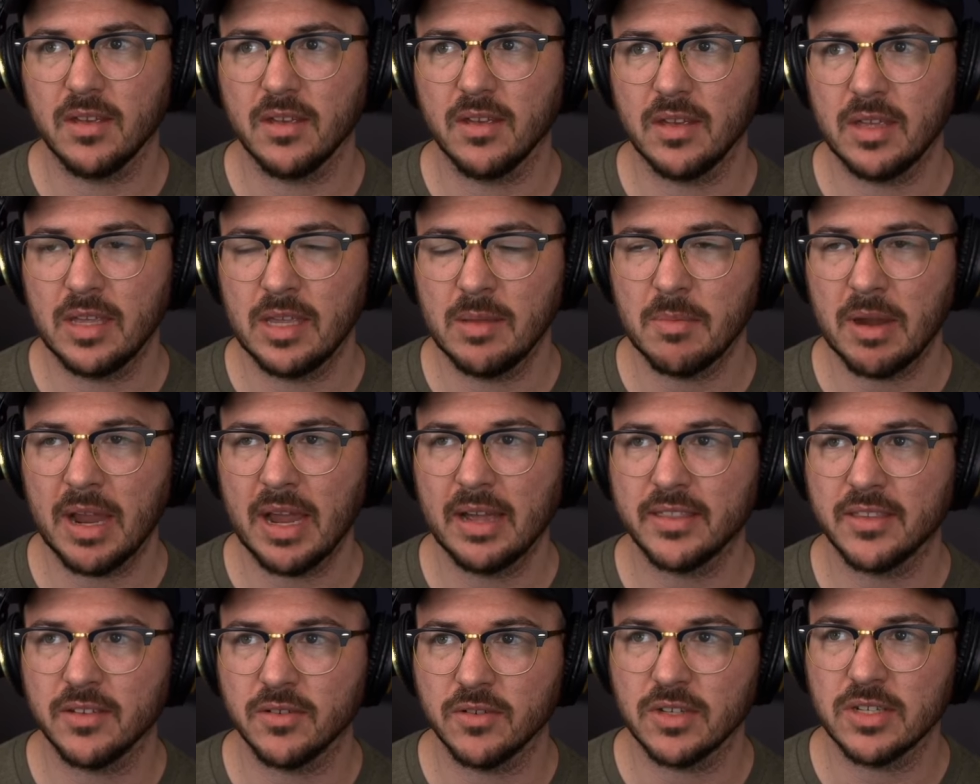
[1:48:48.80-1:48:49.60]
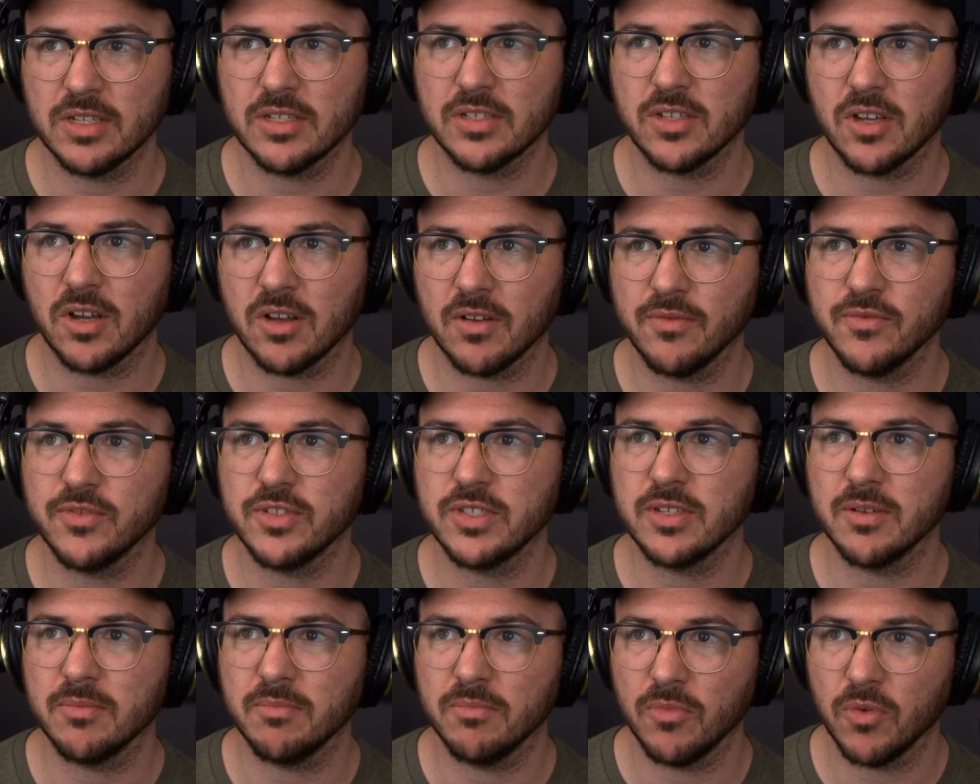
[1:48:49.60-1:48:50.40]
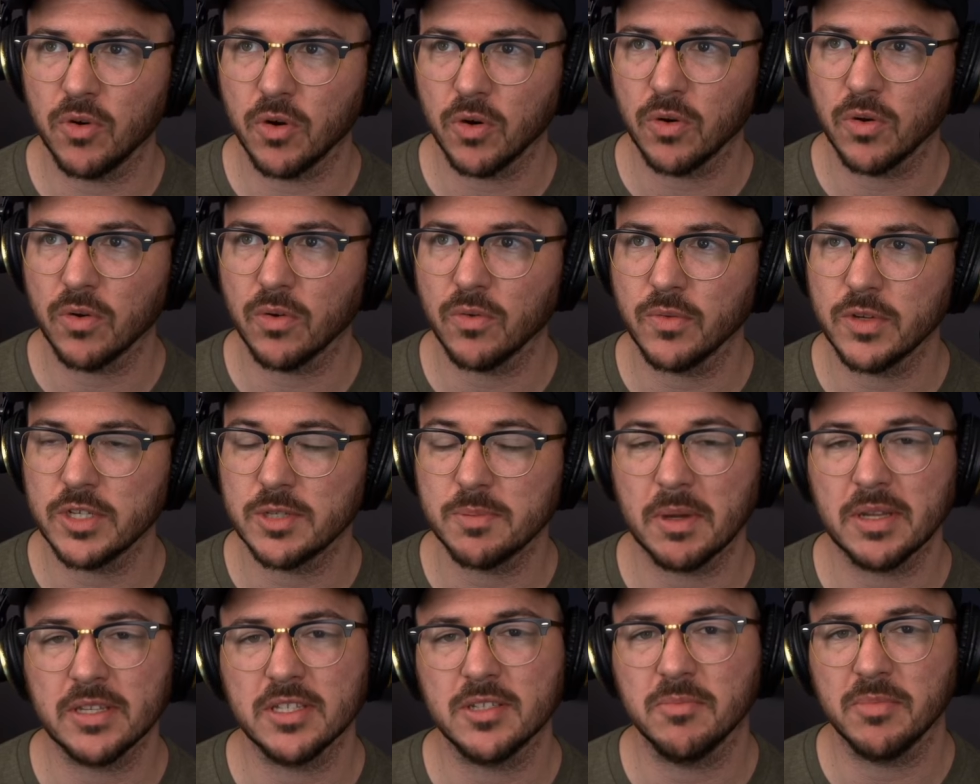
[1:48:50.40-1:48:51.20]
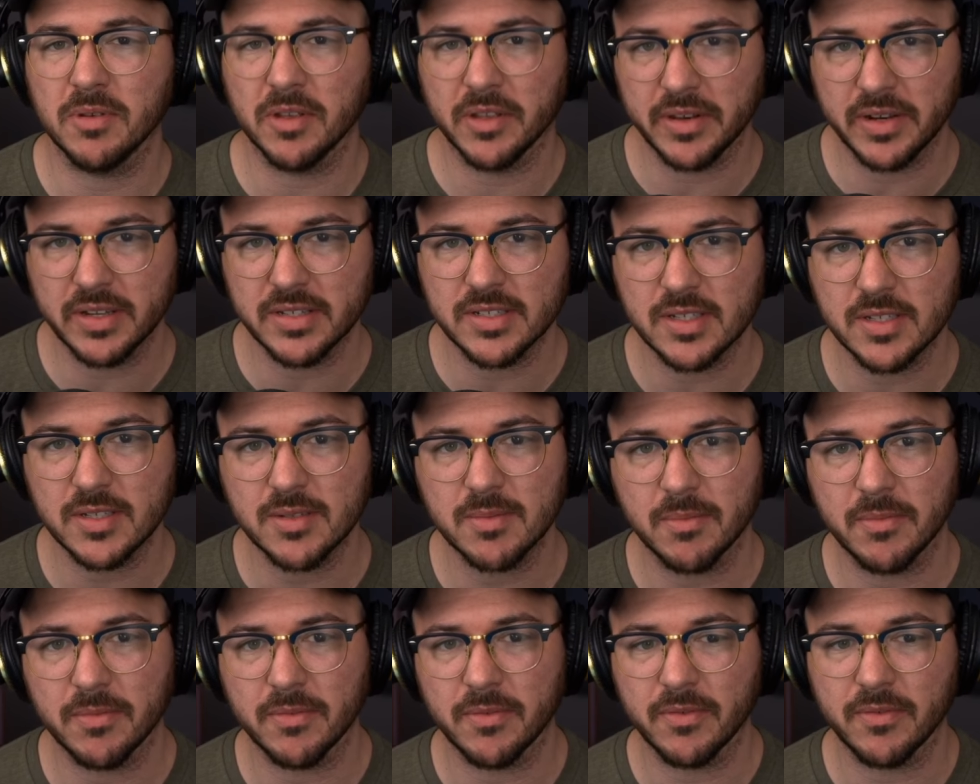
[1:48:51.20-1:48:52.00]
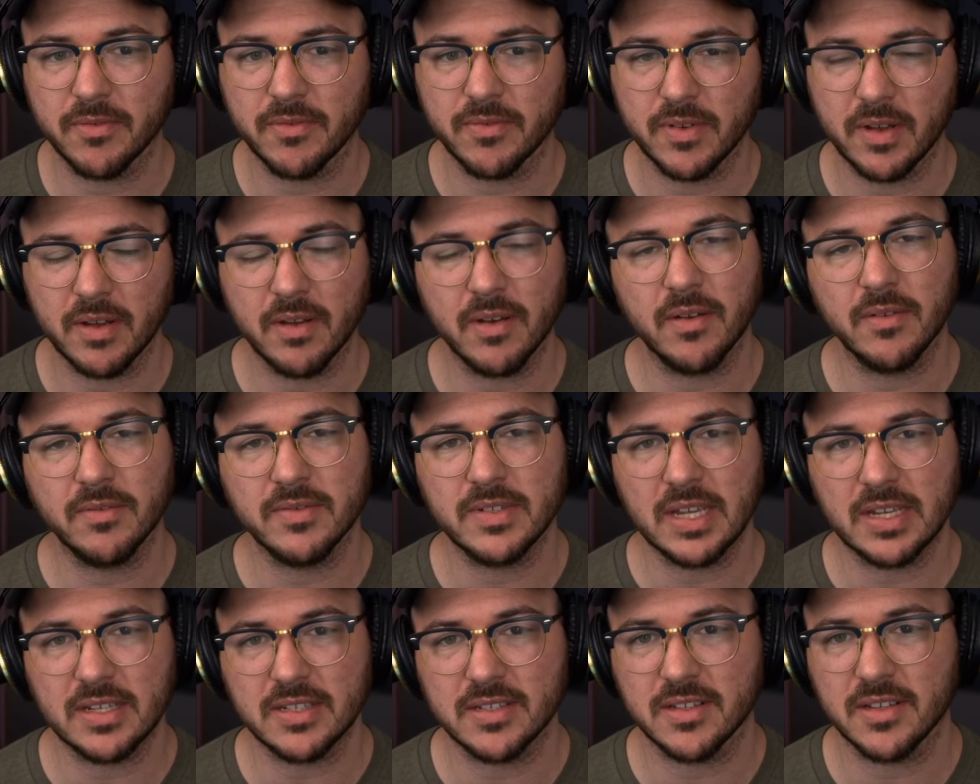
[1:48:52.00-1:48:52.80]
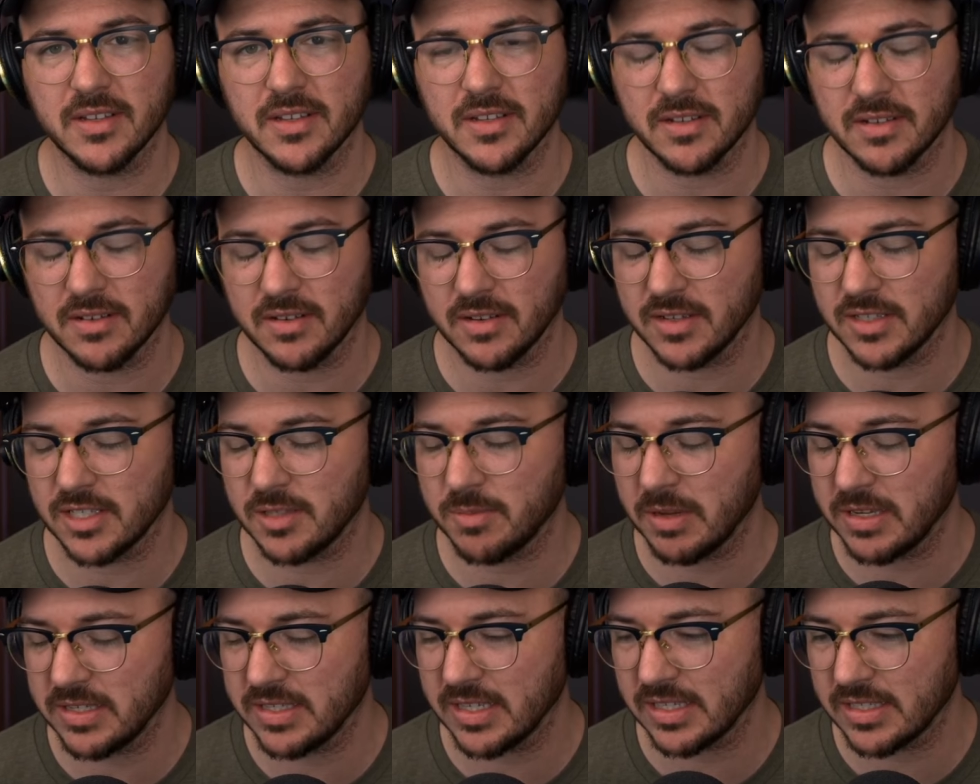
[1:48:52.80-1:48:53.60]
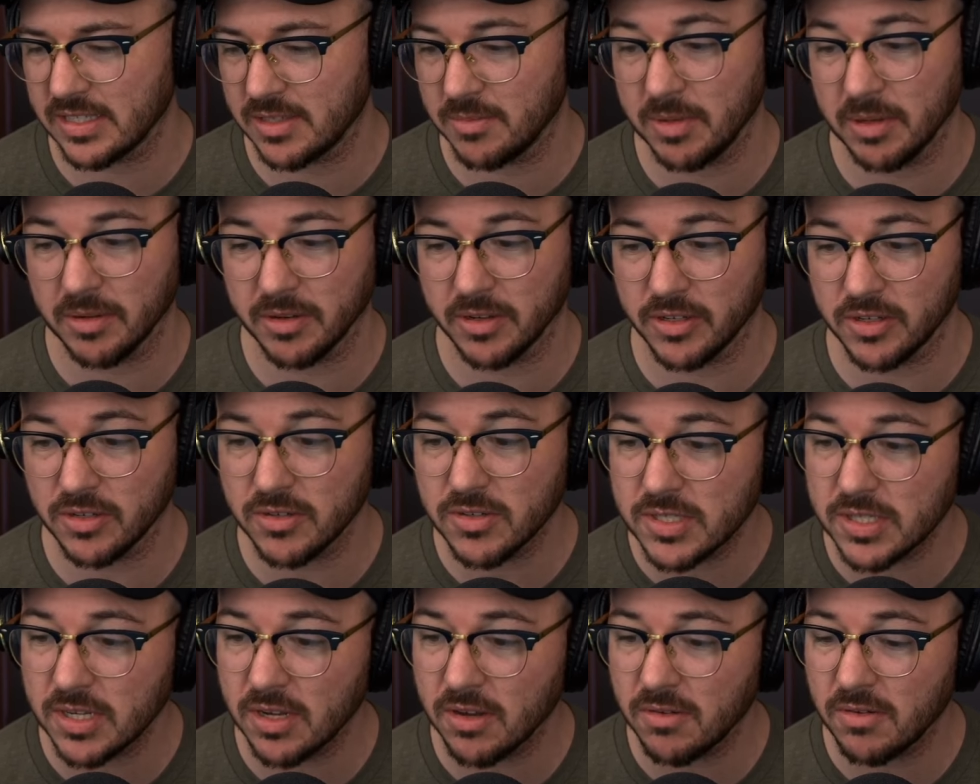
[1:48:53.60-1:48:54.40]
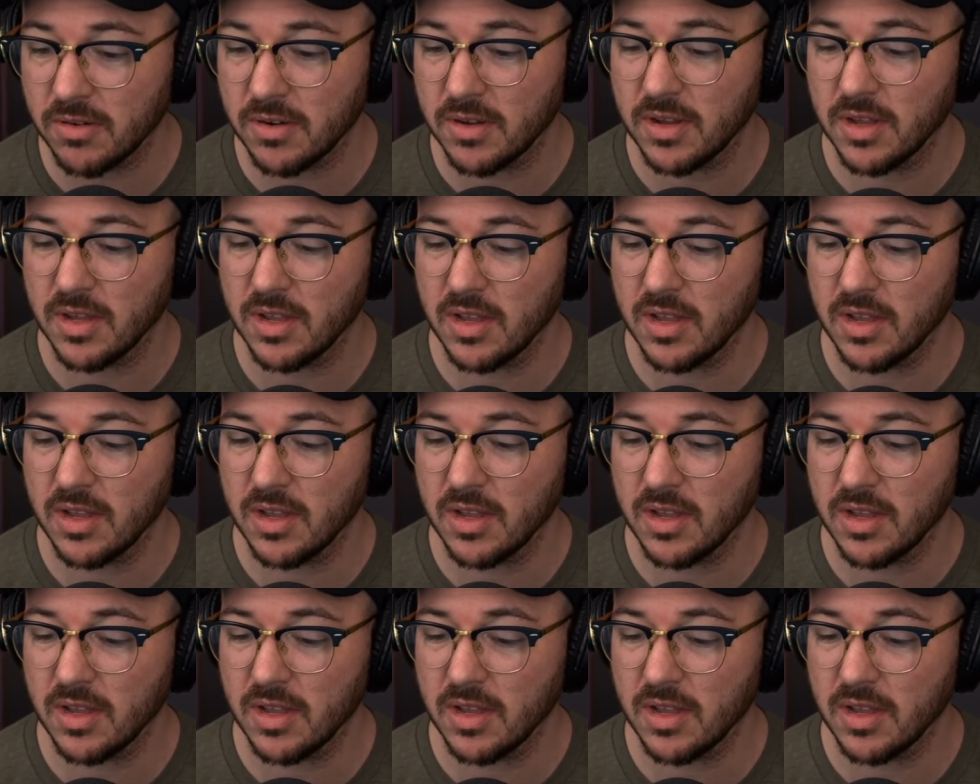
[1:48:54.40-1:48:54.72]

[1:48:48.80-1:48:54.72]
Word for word: He might have to dissolve some more responsibilities at some of Tesla and SpaceX to be able to do so,